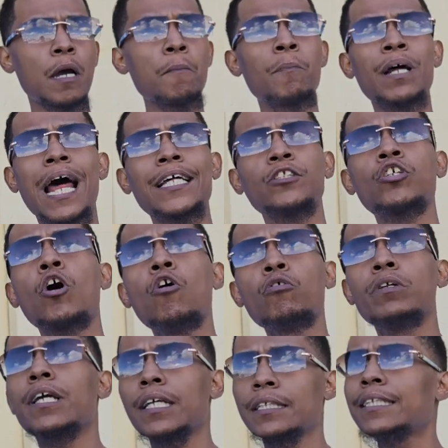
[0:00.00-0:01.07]
but I told
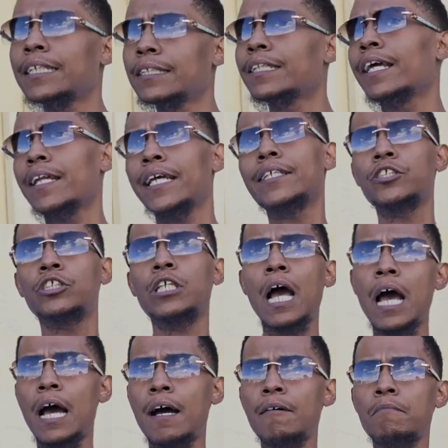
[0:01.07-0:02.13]
niggas he did his
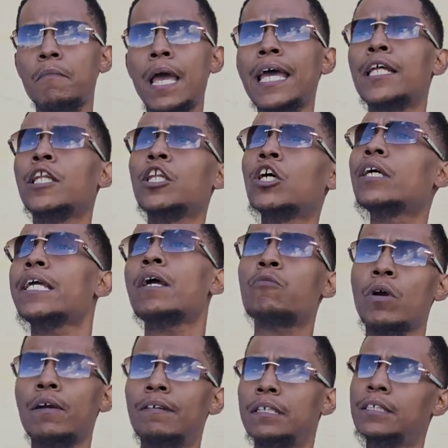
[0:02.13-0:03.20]
job, and look at
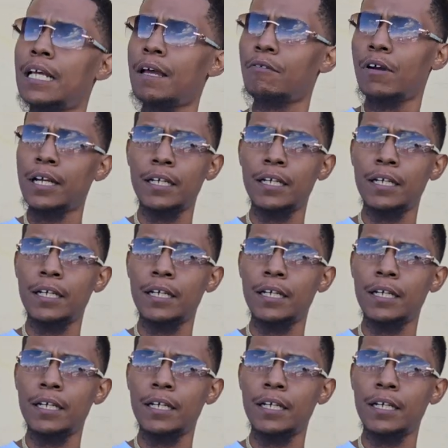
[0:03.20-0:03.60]
where he's at right now.